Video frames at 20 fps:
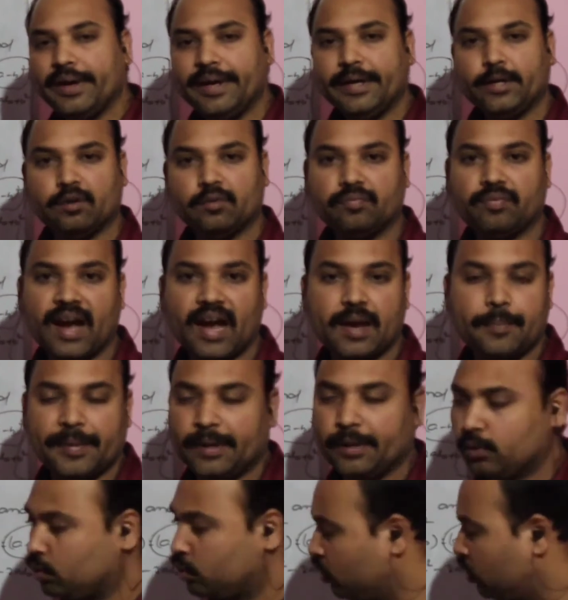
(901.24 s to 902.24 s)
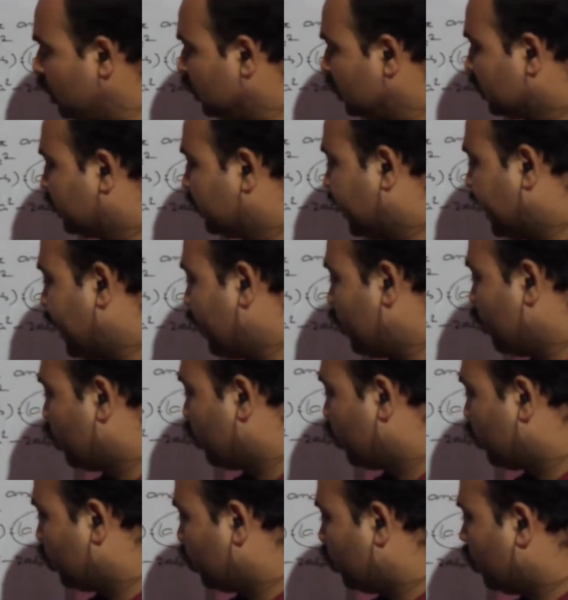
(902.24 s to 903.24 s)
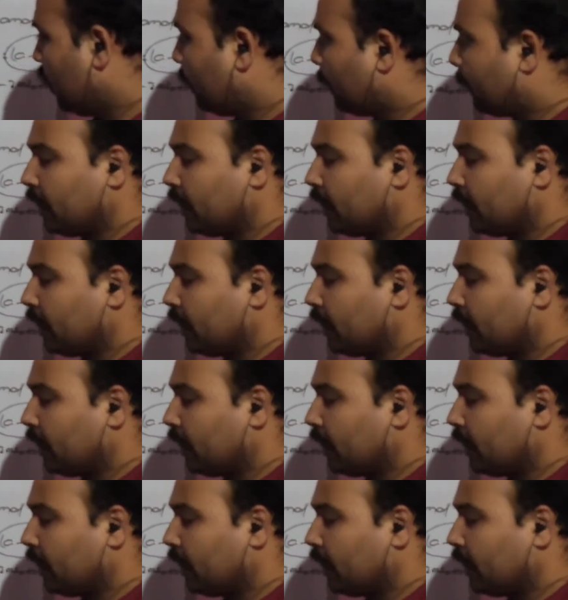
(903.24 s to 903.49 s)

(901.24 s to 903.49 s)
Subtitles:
into 5 into 3 root 2